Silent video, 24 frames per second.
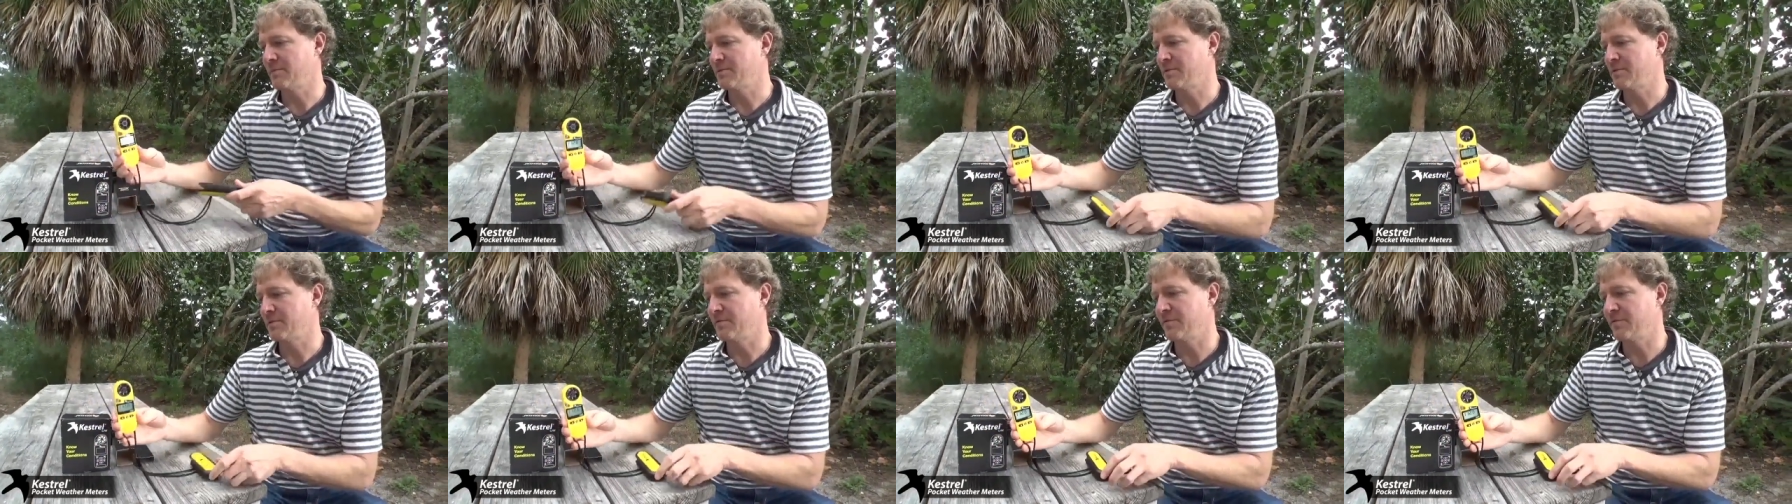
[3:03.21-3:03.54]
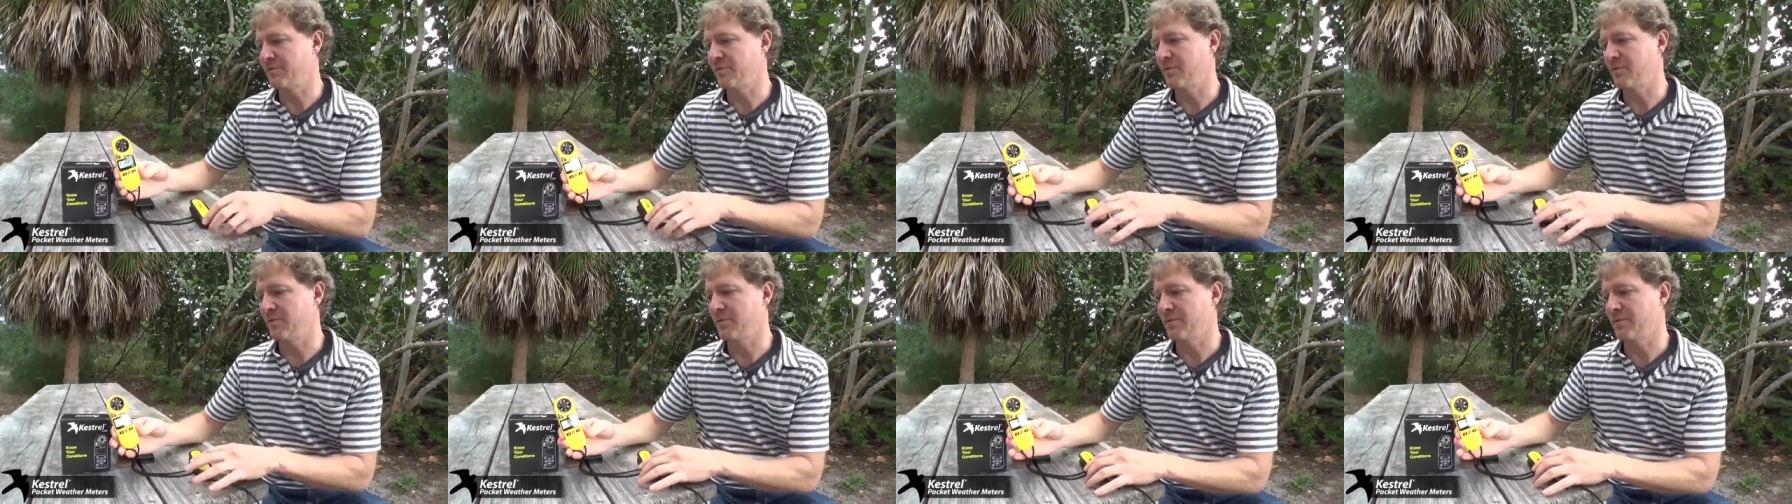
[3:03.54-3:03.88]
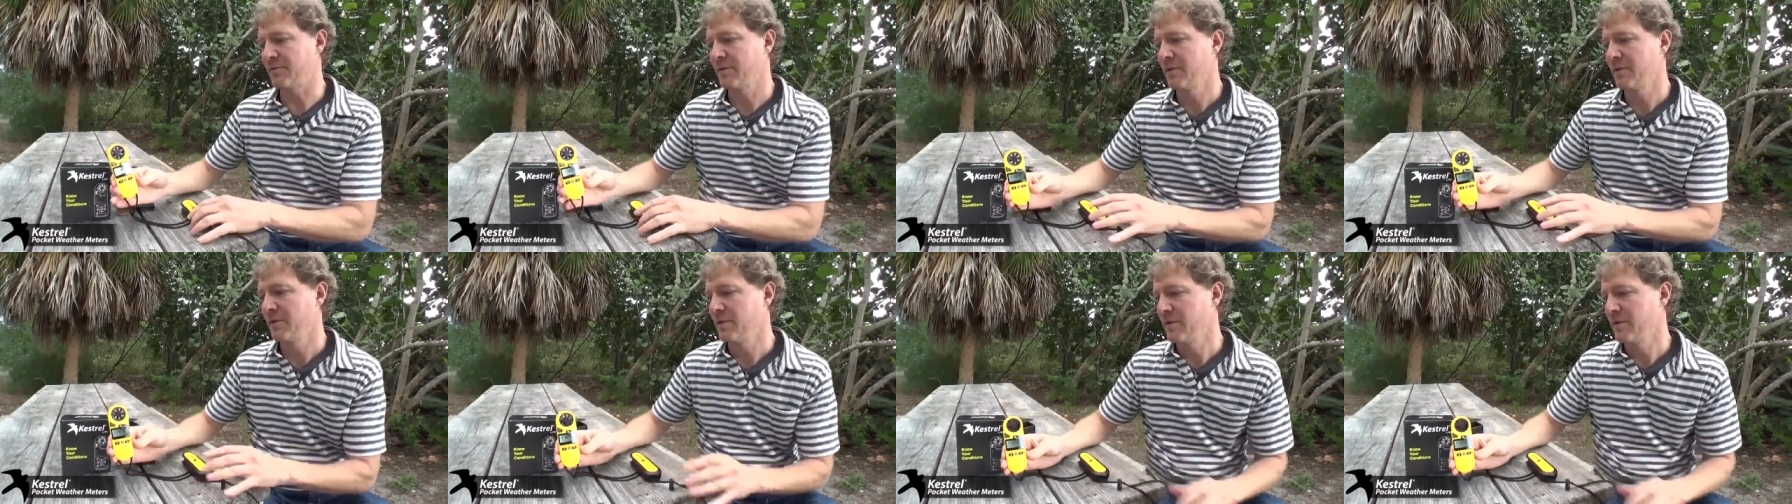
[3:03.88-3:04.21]
to full
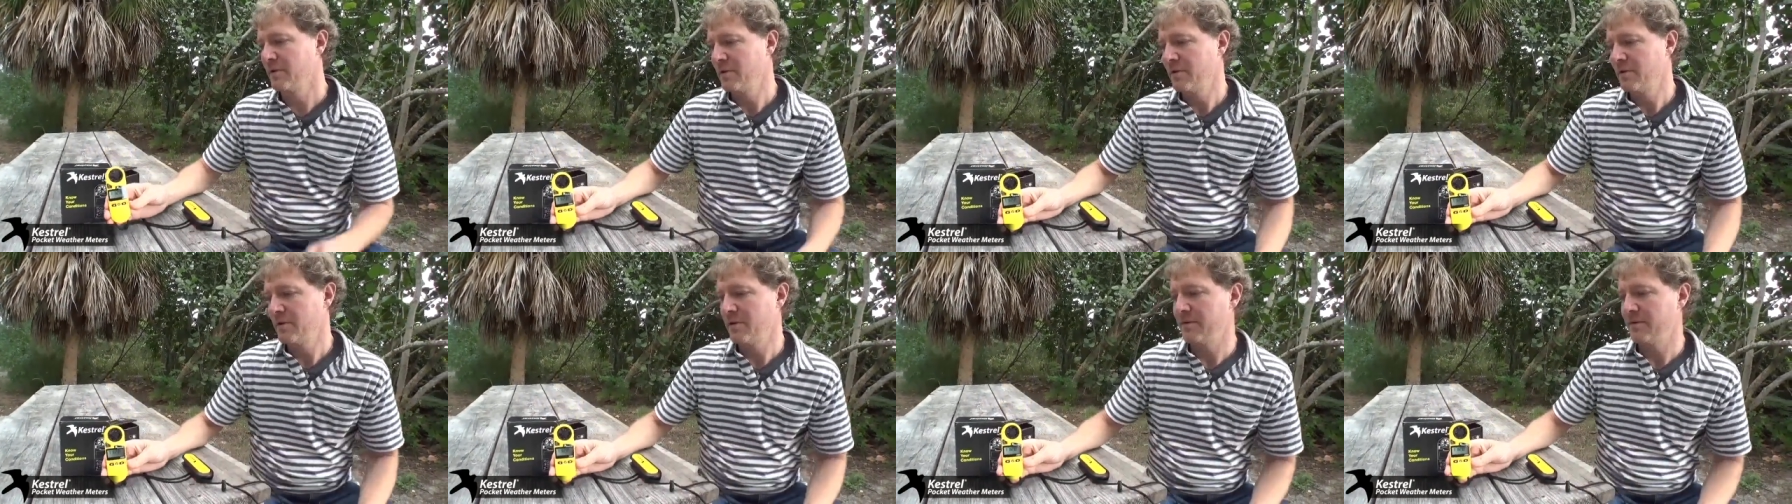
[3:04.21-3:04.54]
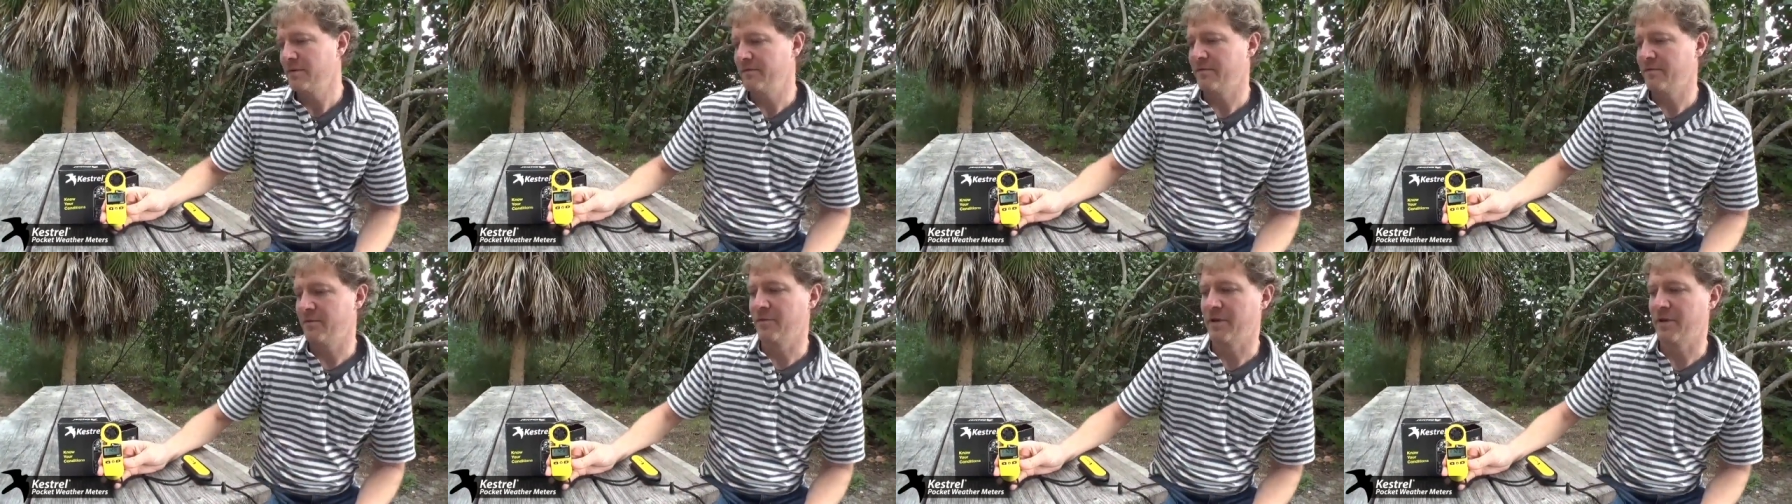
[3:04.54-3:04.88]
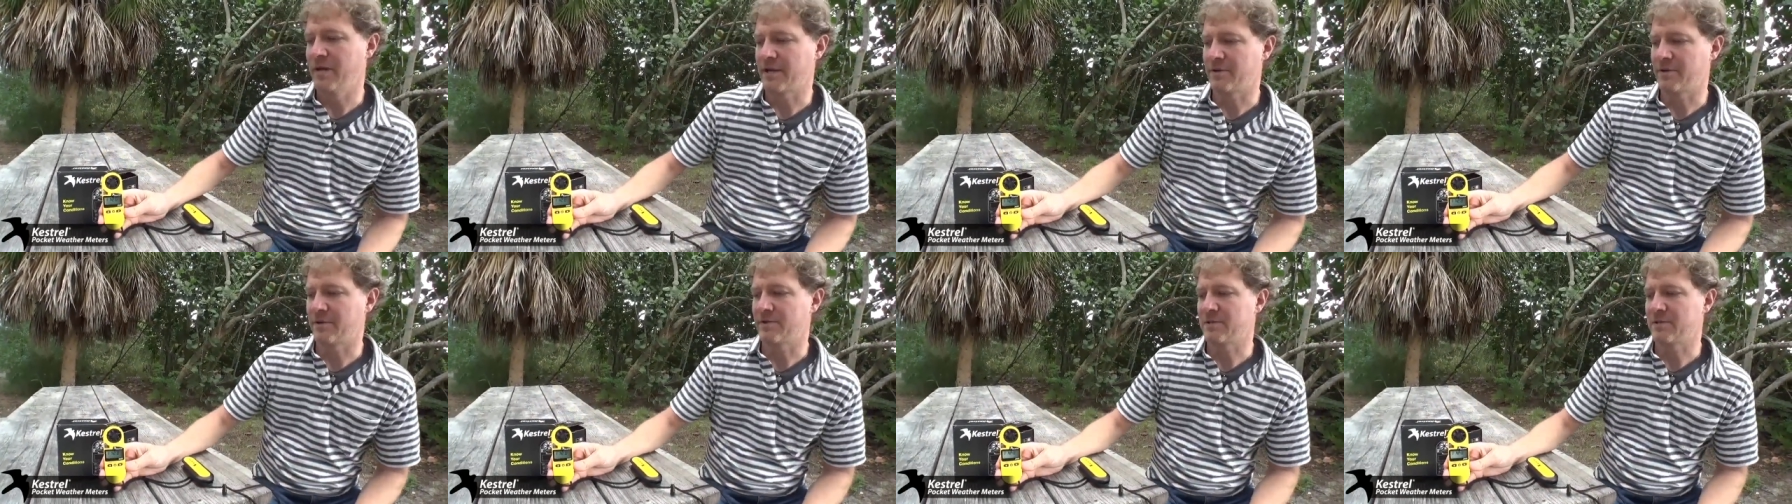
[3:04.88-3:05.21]
full
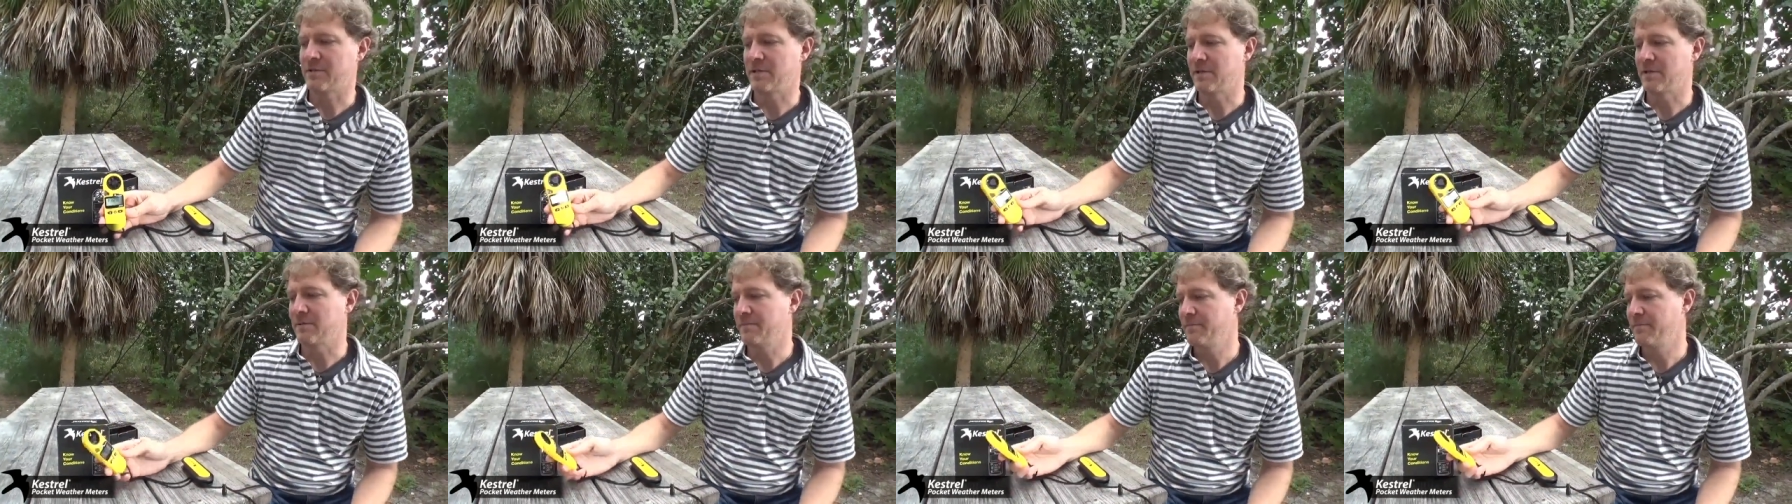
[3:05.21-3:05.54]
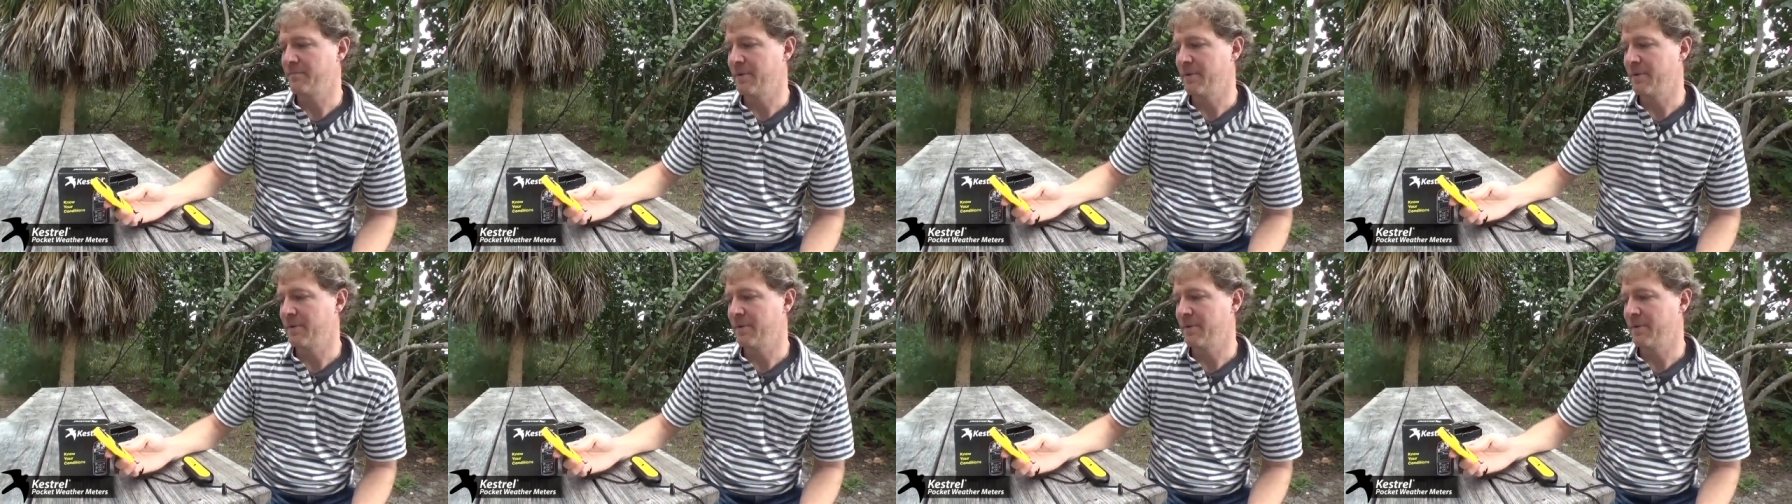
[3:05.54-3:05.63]
accuracy.